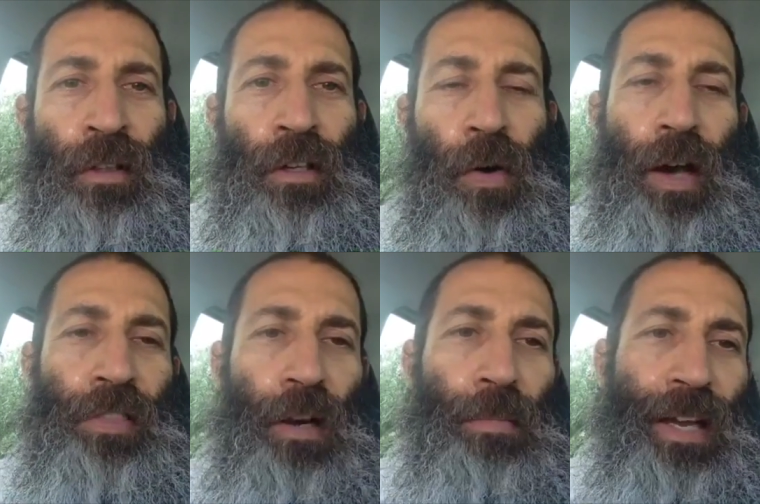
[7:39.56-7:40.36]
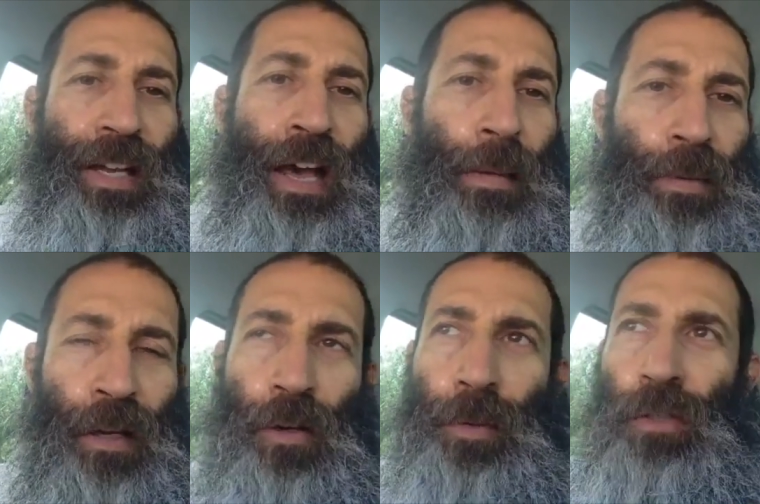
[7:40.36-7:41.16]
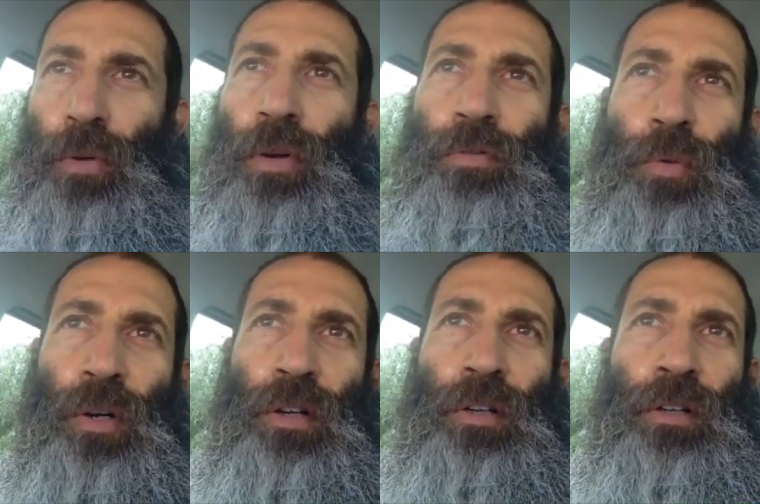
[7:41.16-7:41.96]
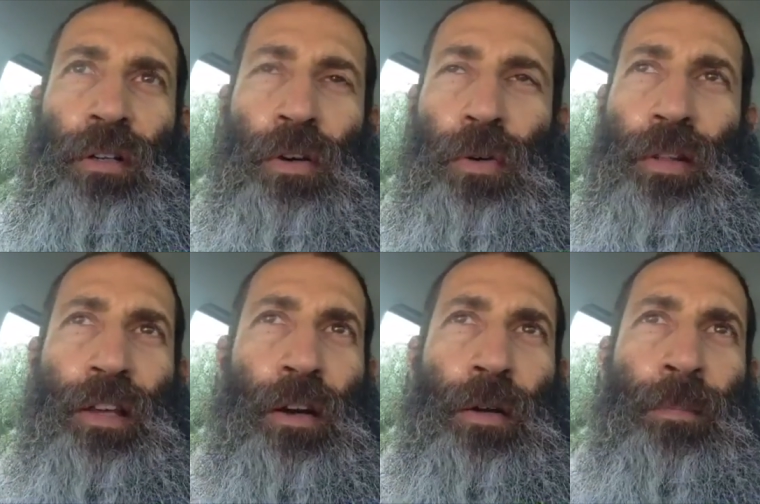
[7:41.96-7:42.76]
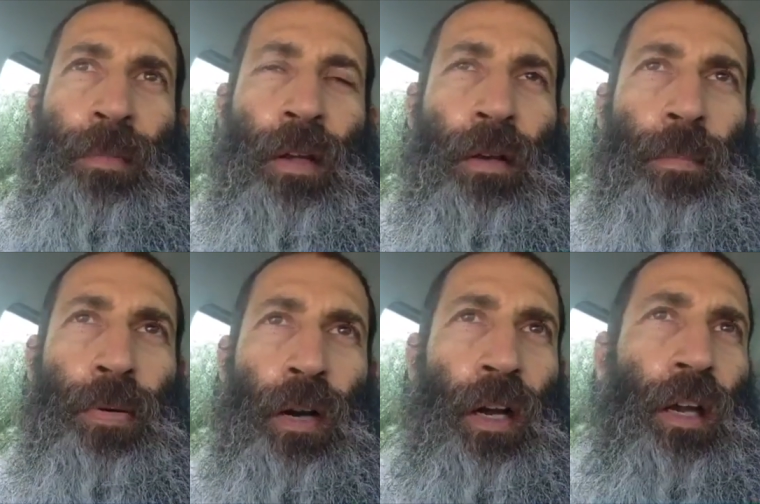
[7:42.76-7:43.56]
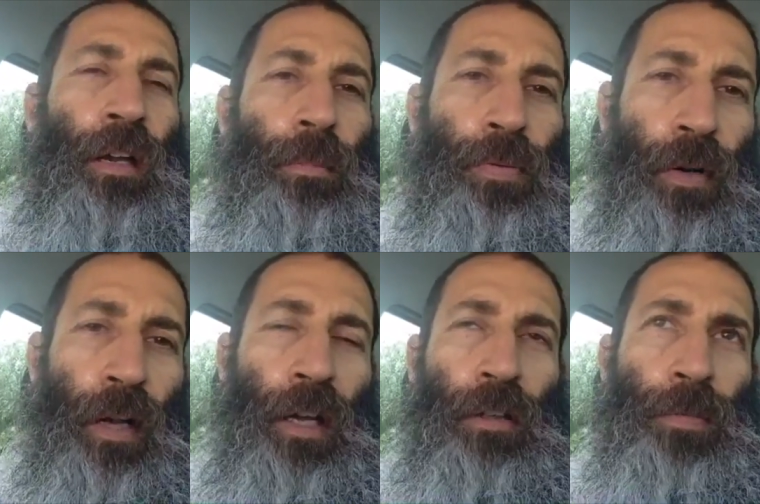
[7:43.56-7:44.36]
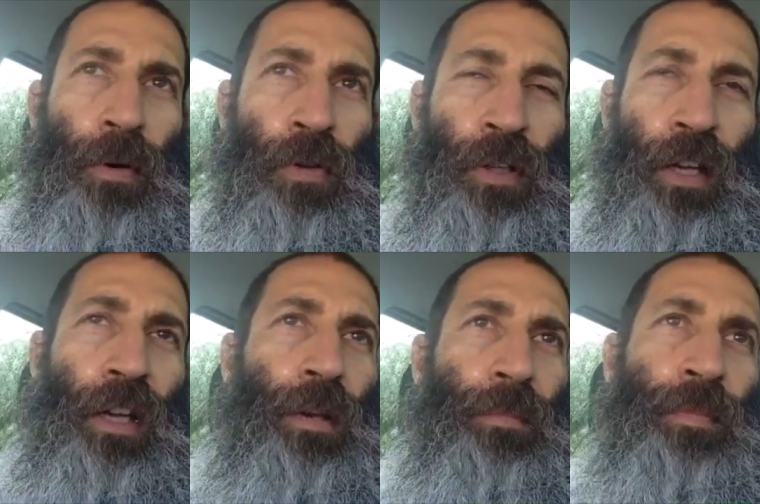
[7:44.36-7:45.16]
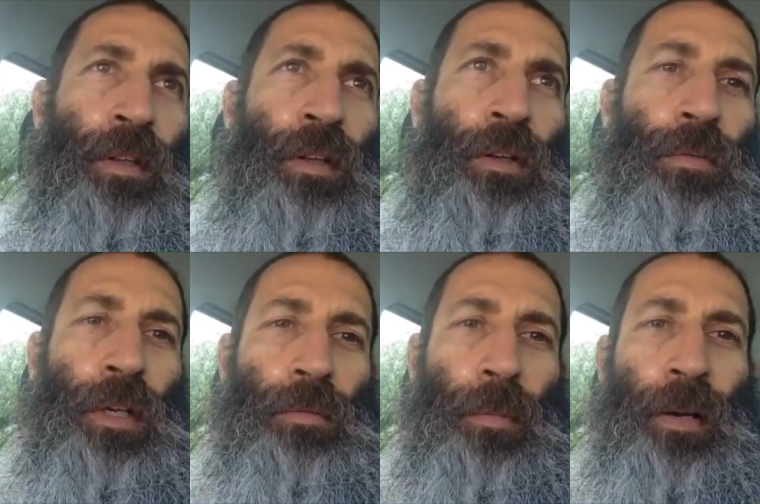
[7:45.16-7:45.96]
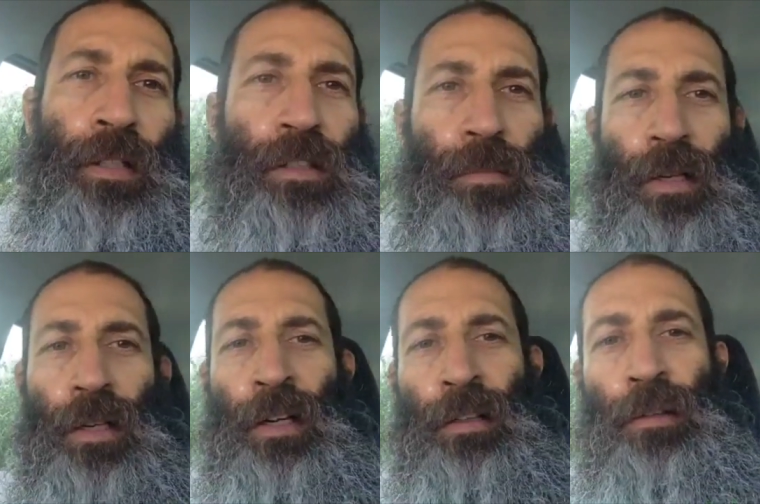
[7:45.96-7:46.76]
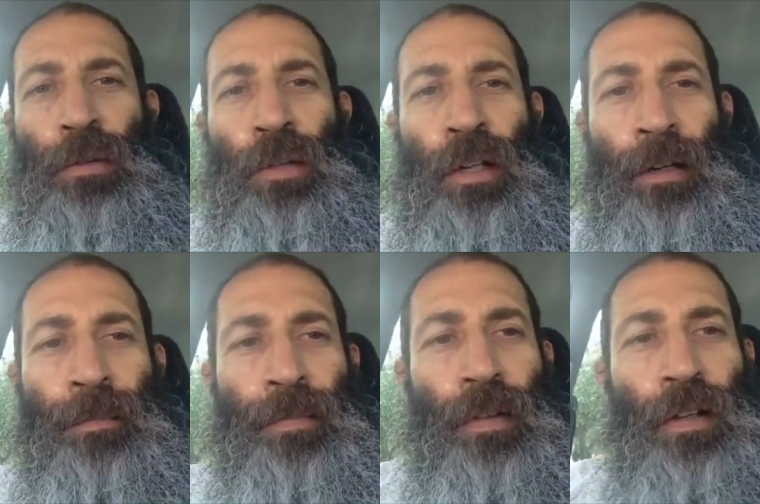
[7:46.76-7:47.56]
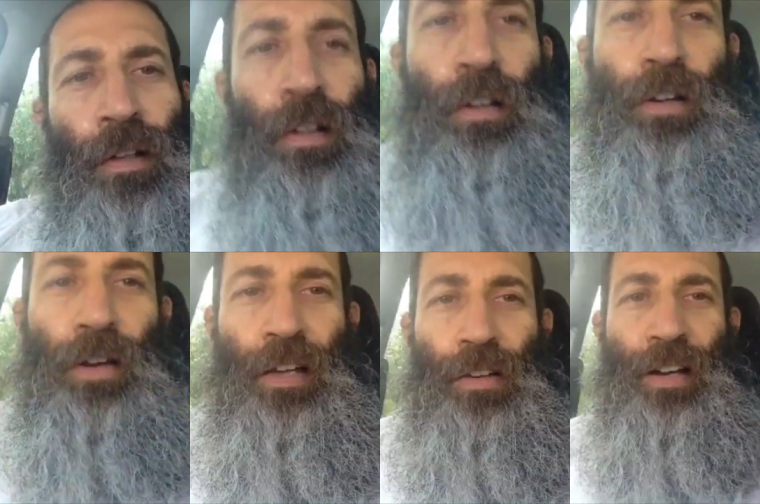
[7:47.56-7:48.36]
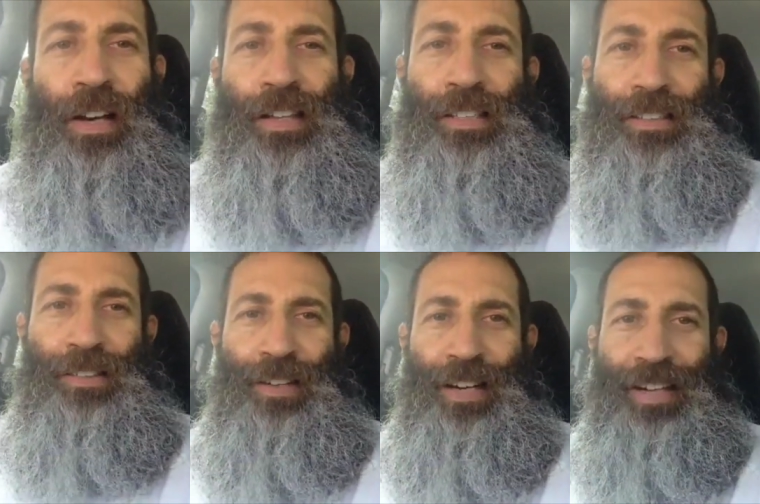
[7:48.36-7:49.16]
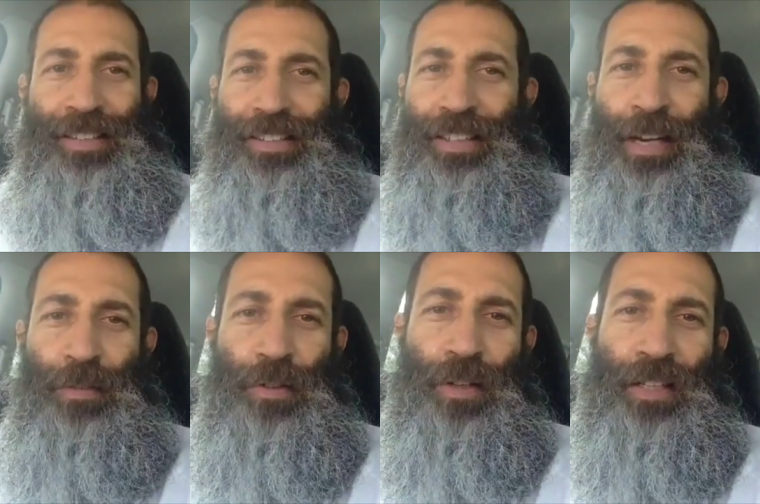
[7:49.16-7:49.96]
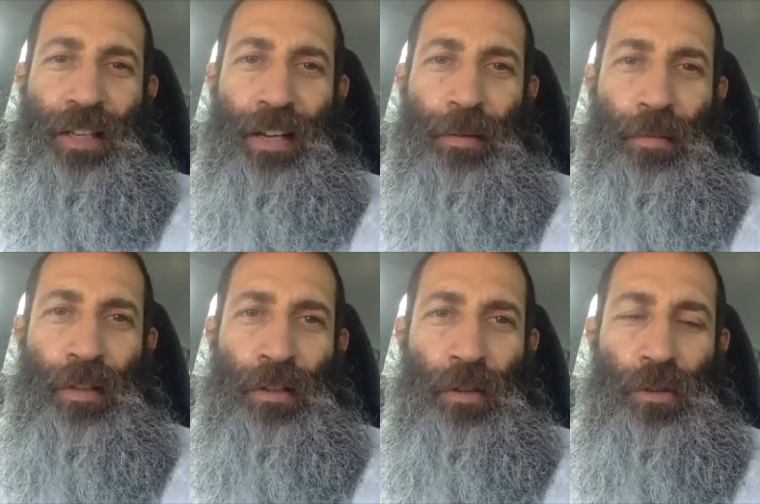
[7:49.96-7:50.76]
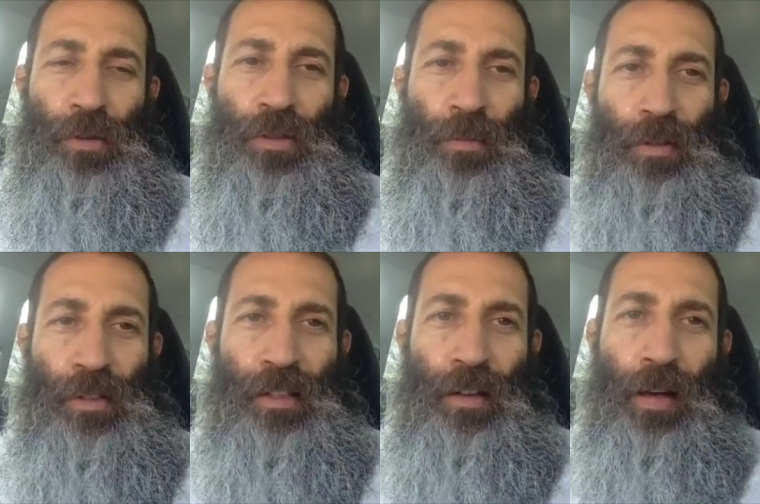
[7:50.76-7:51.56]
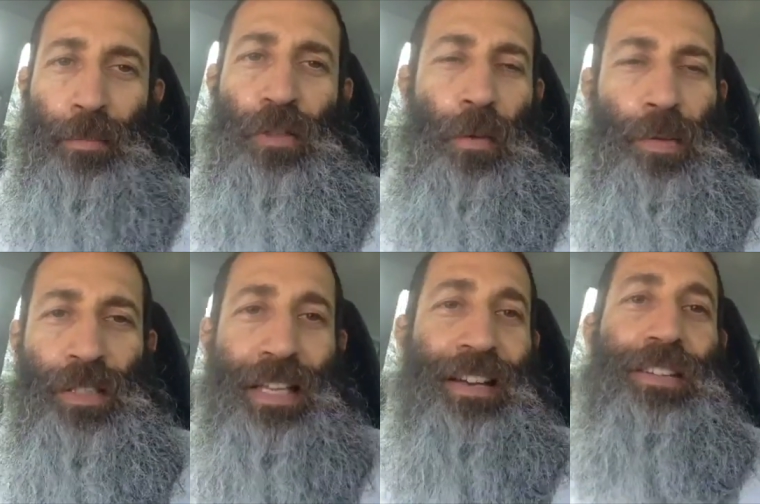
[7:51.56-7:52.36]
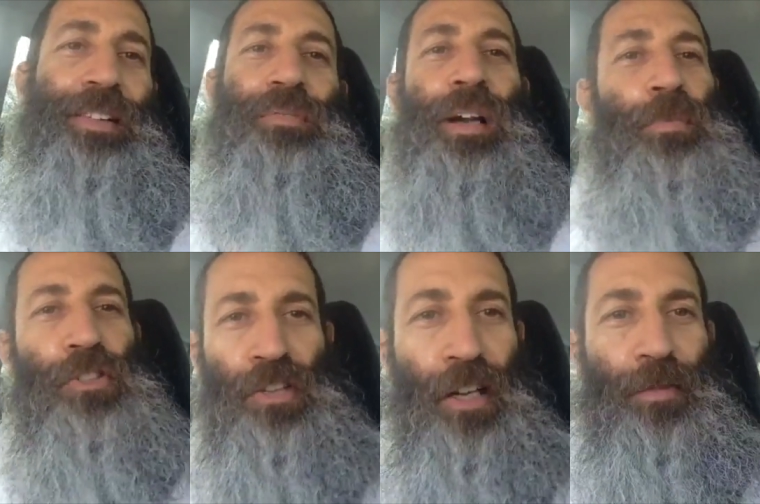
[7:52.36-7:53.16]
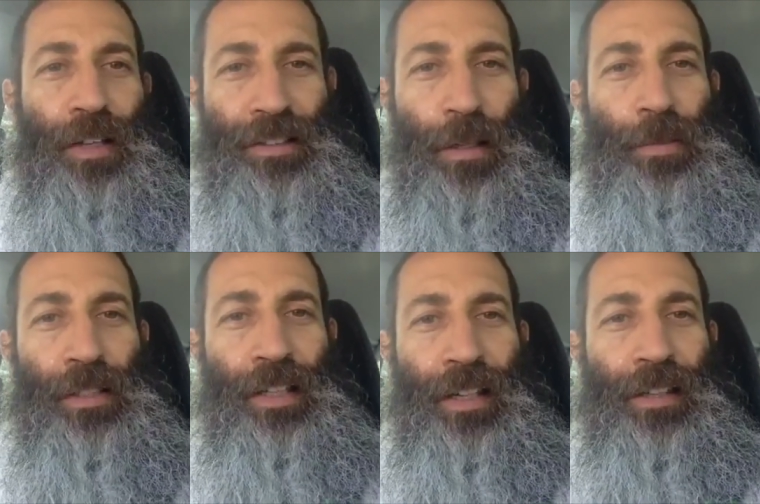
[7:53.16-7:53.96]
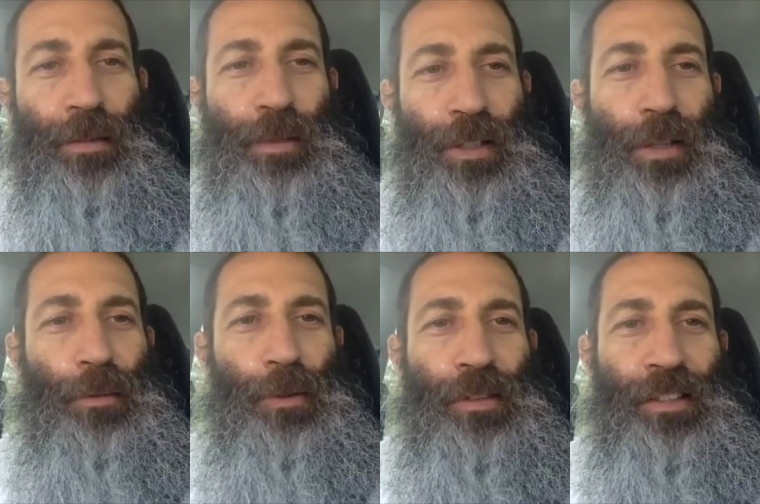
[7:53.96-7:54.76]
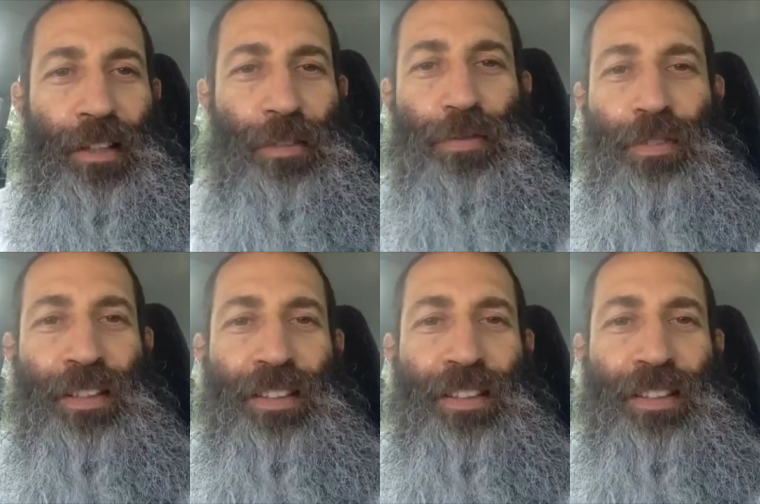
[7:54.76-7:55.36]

go out there, make it happen. Go be doer of the word. Go out there, pray, praise, proclaim, read and repent and submit. Hallelujah. All right, you guys, you guys have a great time and go do some good stuff. I'm so busy, I don't even have time to shave. That's how busy I am. You know, I'm doing stuff,